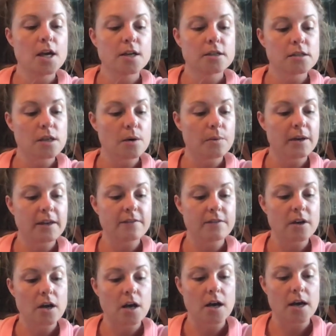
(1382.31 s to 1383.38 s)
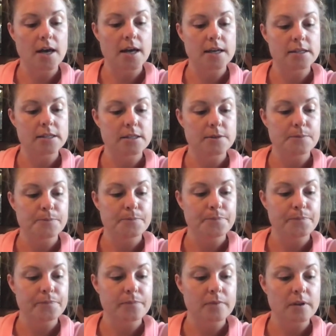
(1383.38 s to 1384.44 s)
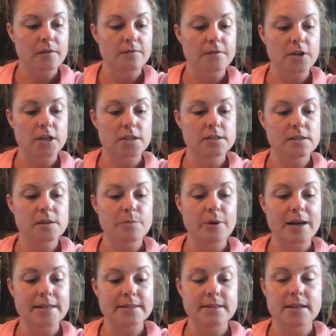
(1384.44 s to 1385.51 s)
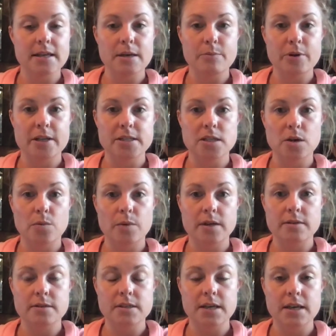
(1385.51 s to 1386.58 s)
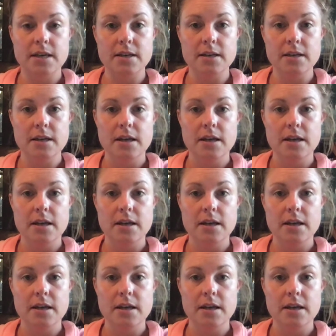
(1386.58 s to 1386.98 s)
So we've got first the President Wilson,